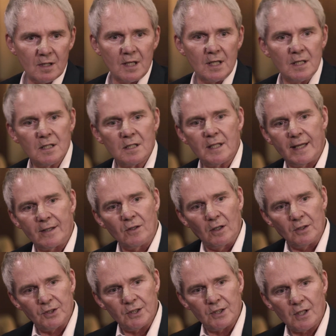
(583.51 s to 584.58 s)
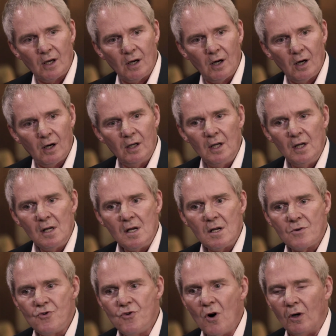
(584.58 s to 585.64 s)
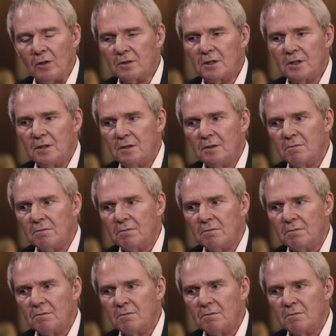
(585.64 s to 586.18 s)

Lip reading: these technologies are not